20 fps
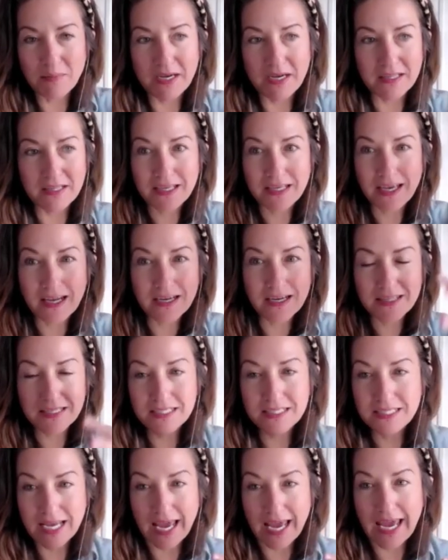but at the end of the
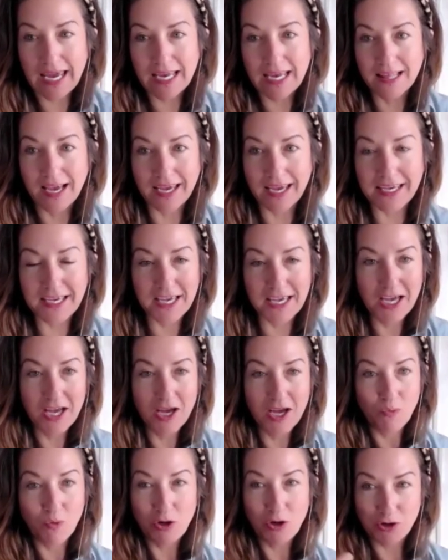day, like
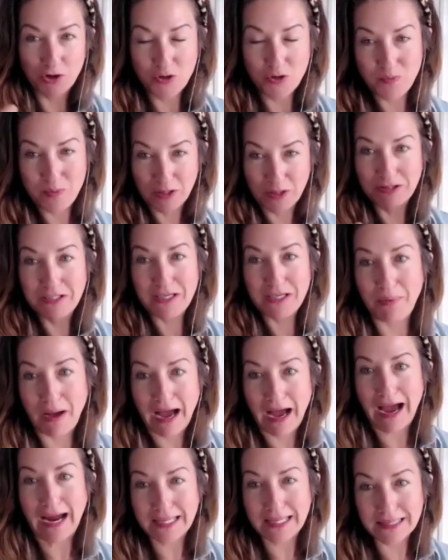what are you building
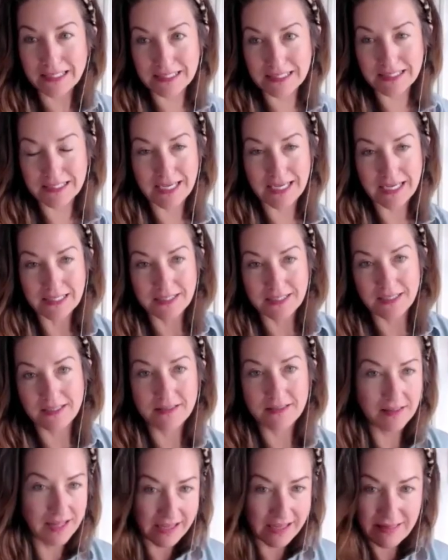behind the scenes,
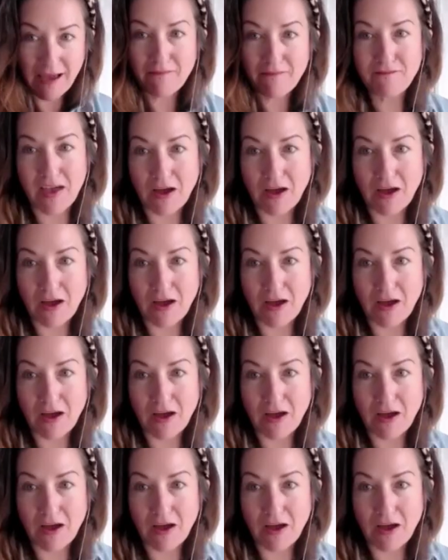that like that